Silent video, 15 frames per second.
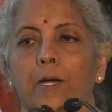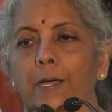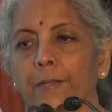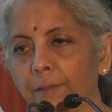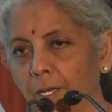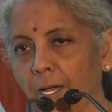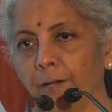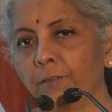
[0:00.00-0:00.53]

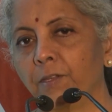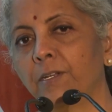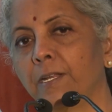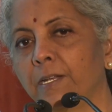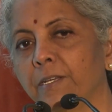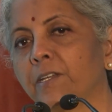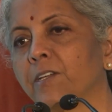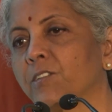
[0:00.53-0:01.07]
and the other
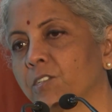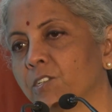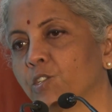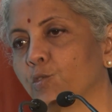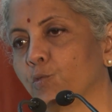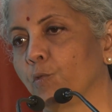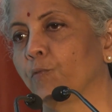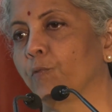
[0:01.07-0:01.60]

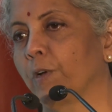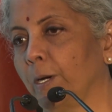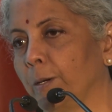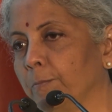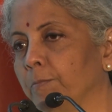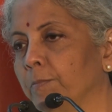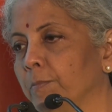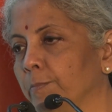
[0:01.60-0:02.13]
delegations who have come,